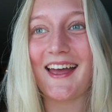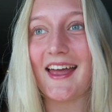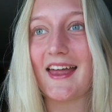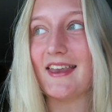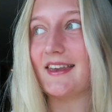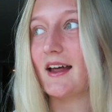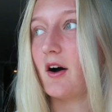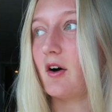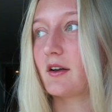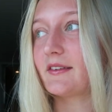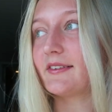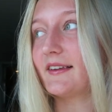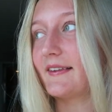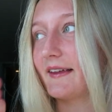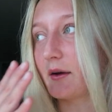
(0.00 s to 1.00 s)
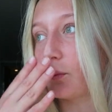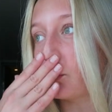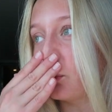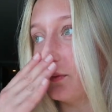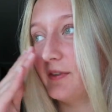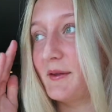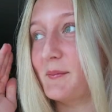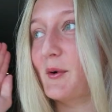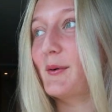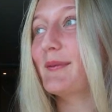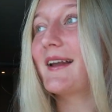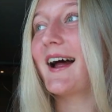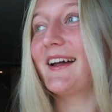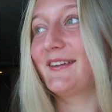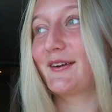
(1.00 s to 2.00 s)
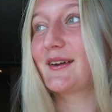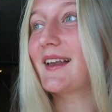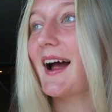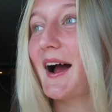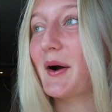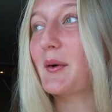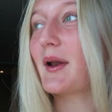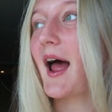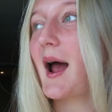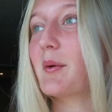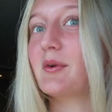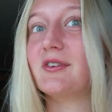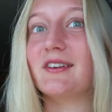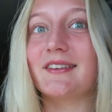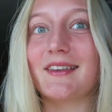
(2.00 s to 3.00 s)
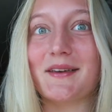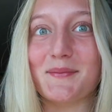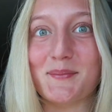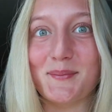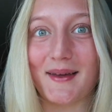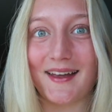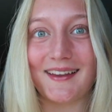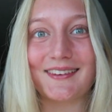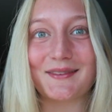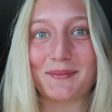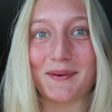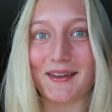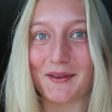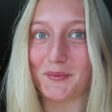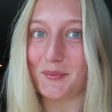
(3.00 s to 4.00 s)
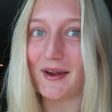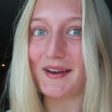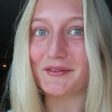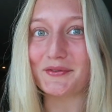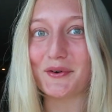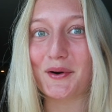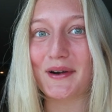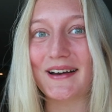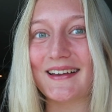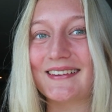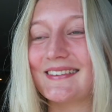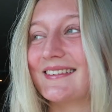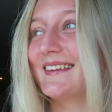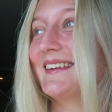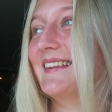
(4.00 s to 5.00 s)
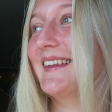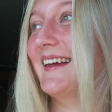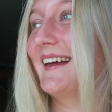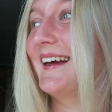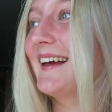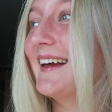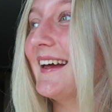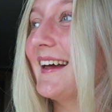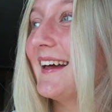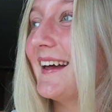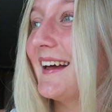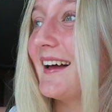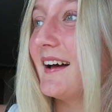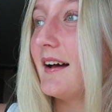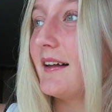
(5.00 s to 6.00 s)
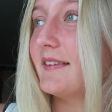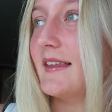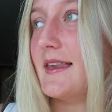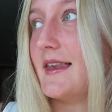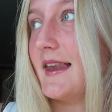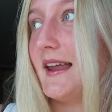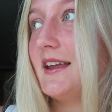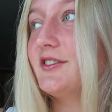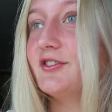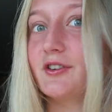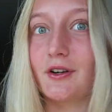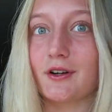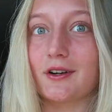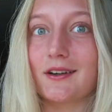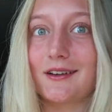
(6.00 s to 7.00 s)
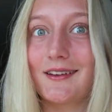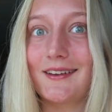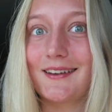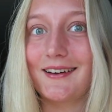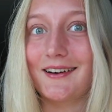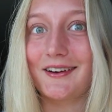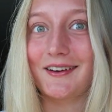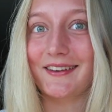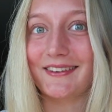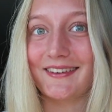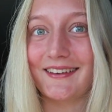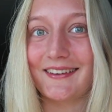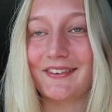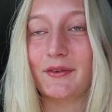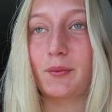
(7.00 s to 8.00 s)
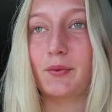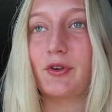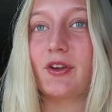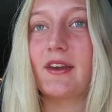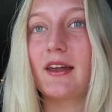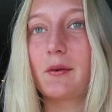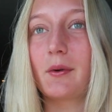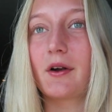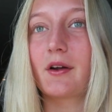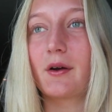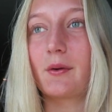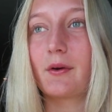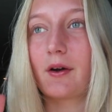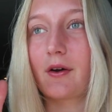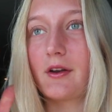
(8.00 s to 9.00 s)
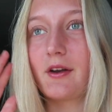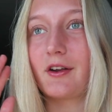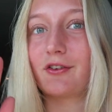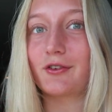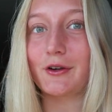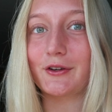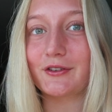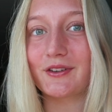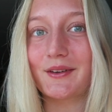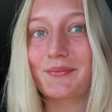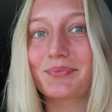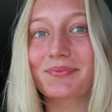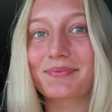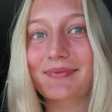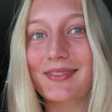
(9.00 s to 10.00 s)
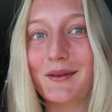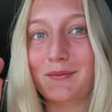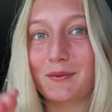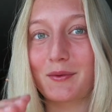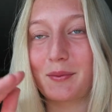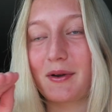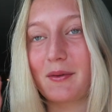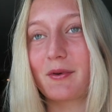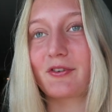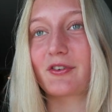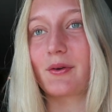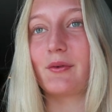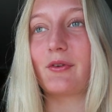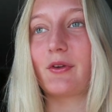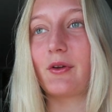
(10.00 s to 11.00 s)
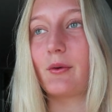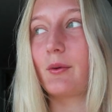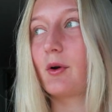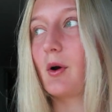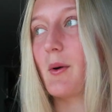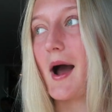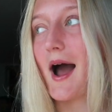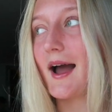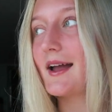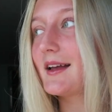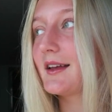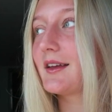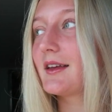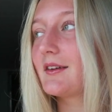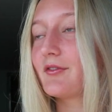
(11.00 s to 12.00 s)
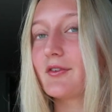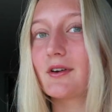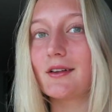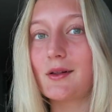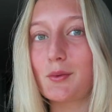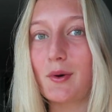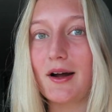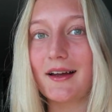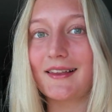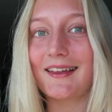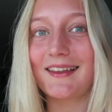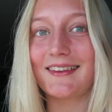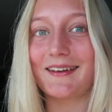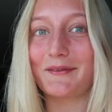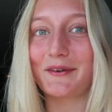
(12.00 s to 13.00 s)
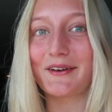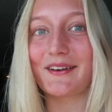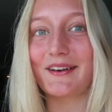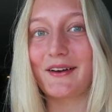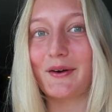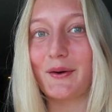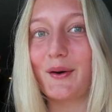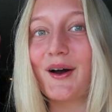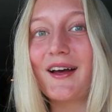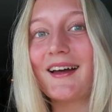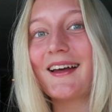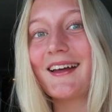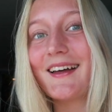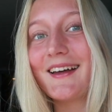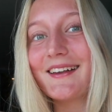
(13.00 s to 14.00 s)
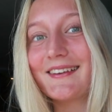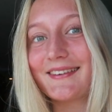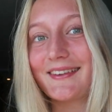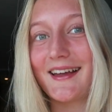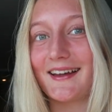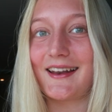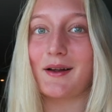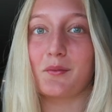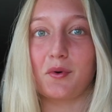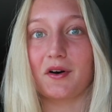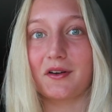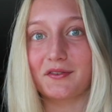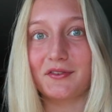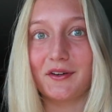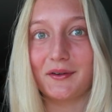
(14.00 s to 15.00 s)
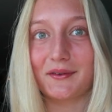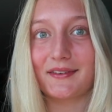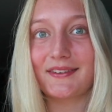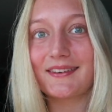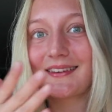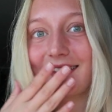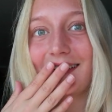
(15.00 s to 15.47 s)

and honestly, like, the moment I looked out, I was just amazed by the rainforest and the nature, honestly. So today we're going on an excursion. We're pretty much going to go hike for a little while, and then we're going to go slide down waterfalls.